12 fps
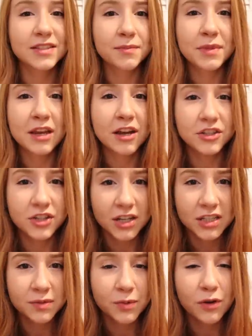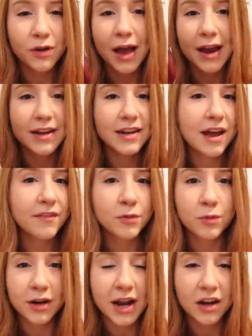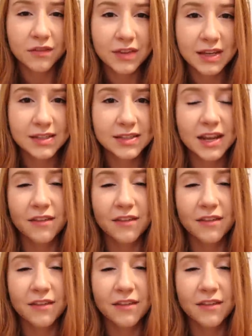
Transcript: something adjustable. I never run out of these.